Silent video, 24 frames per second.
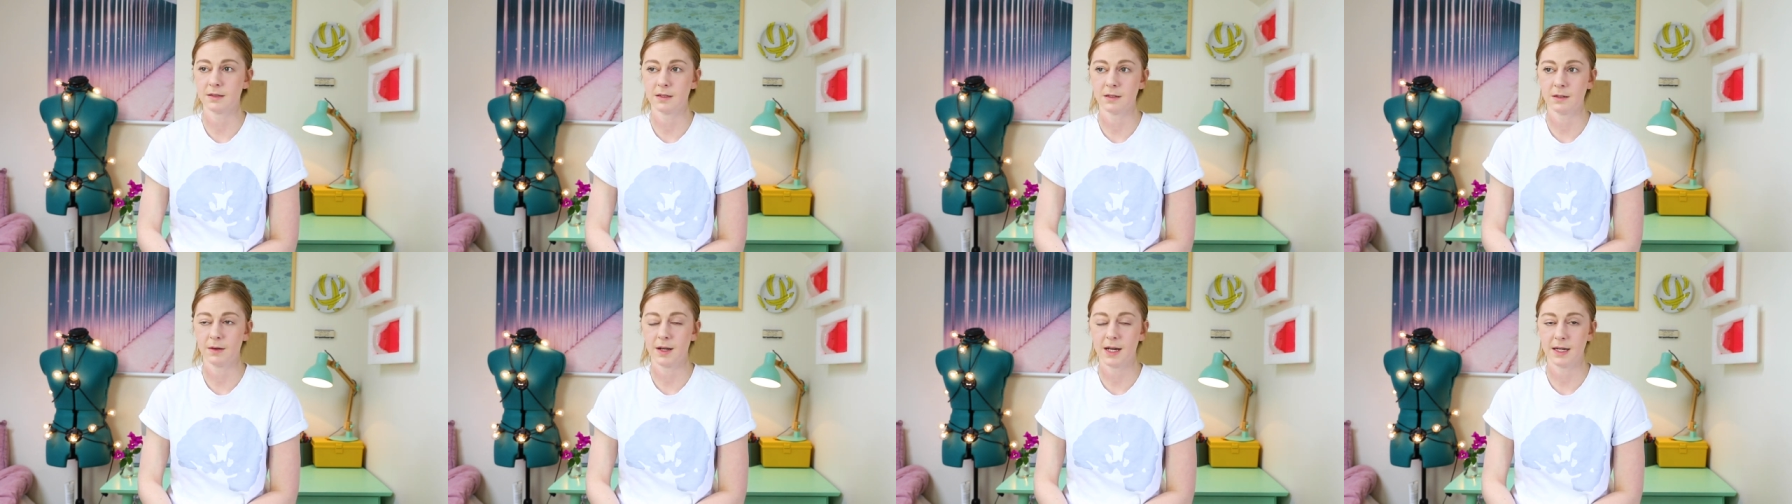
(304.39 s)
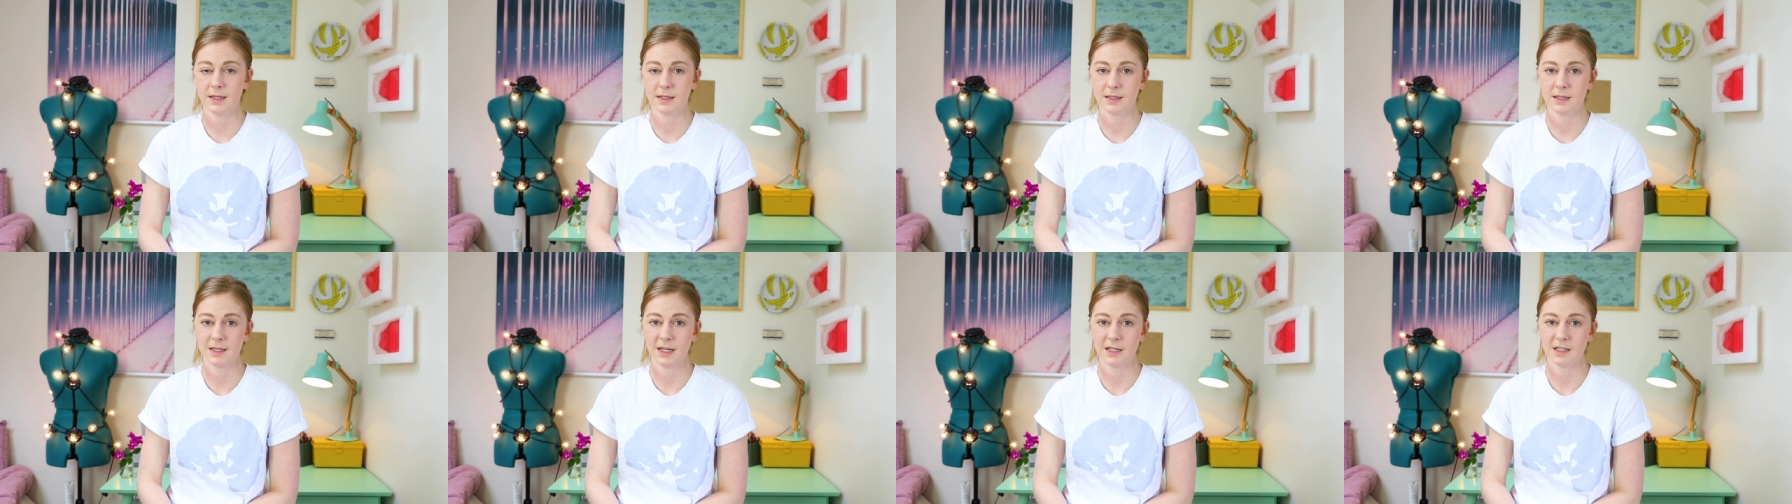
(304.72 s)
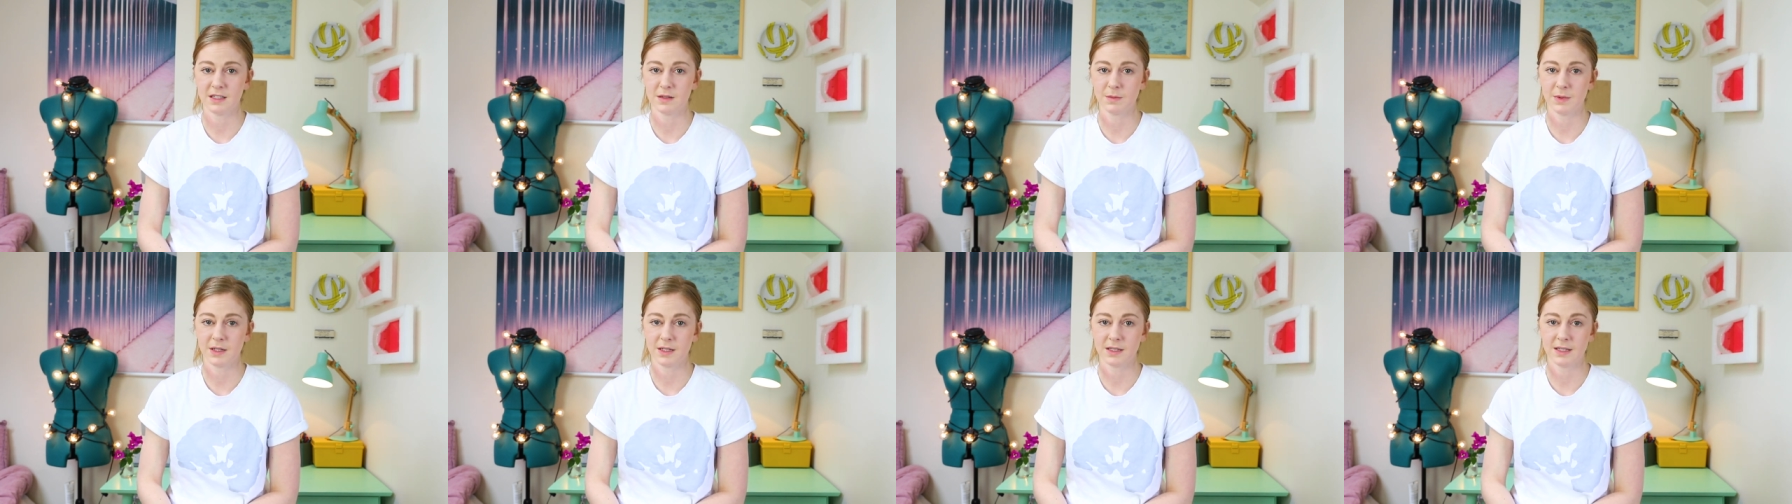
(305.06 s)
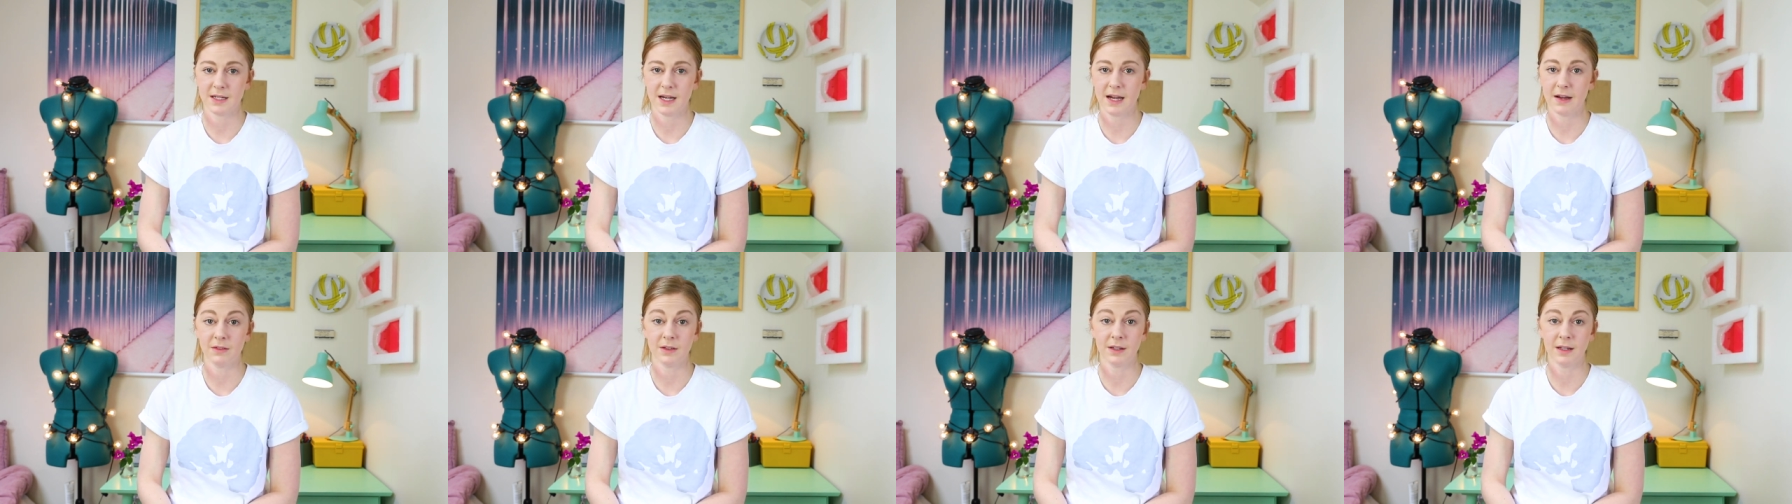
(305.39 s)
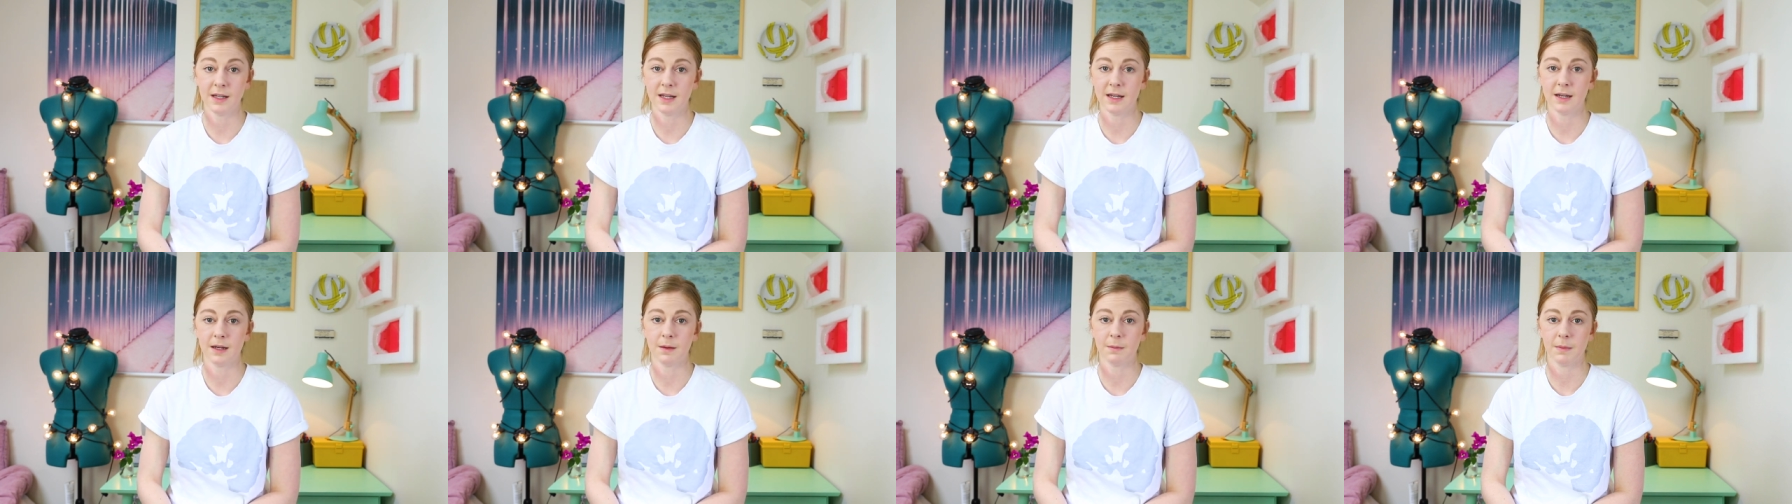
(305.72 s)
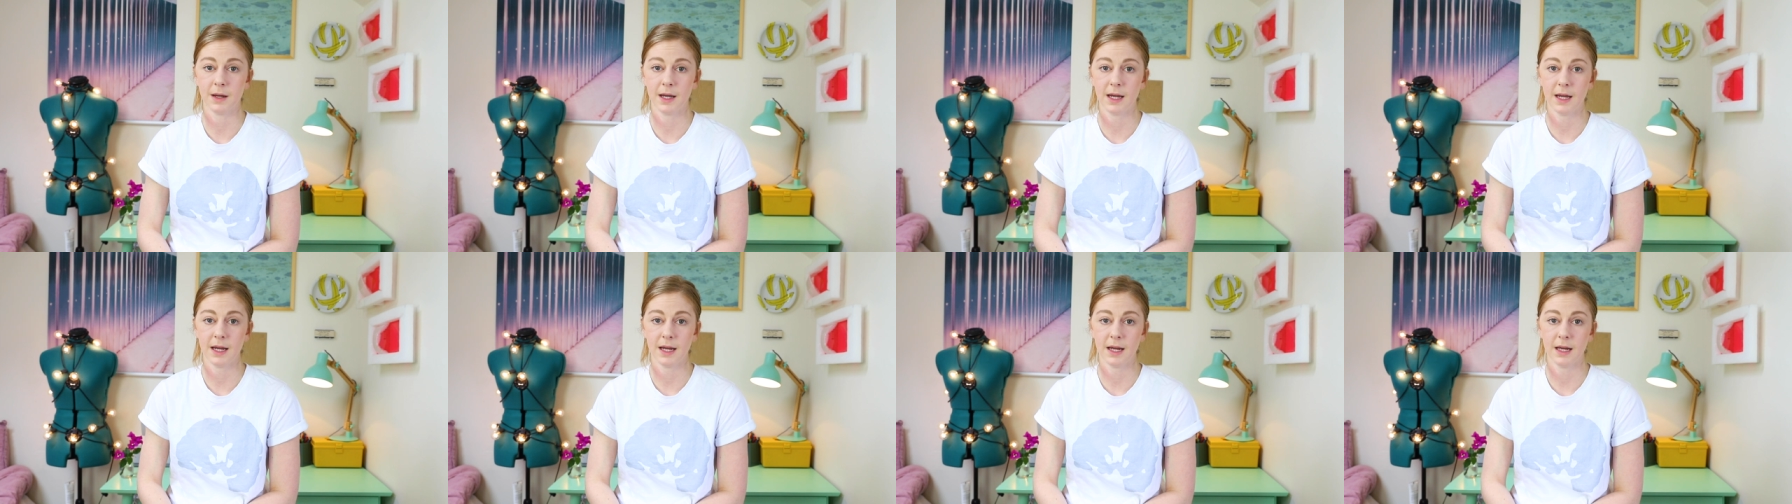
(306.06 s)
to do headstands because I have a lid in
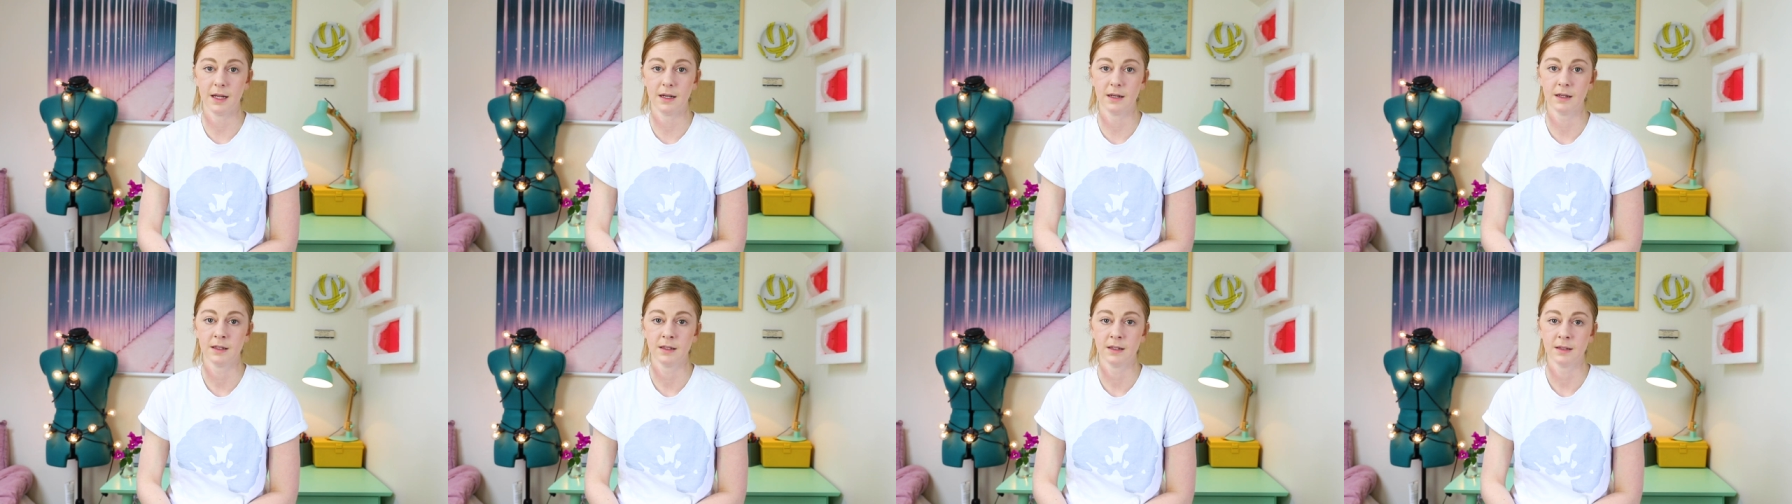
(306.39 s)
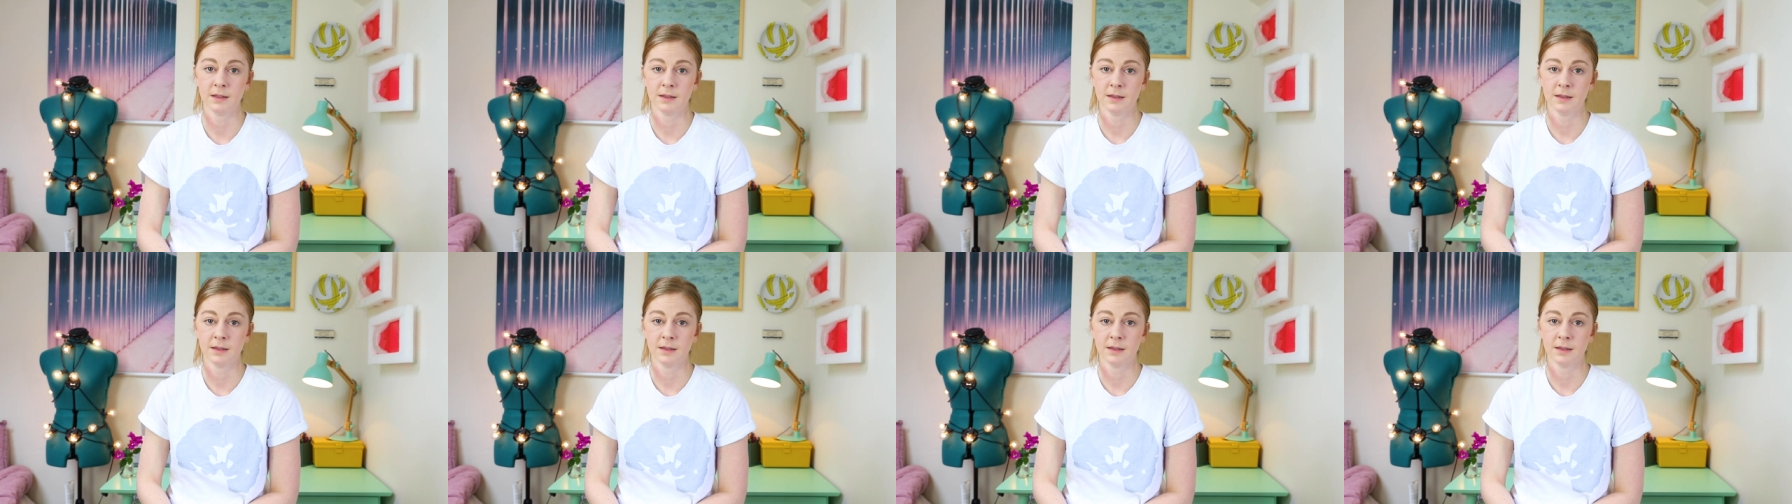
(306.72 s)
my head.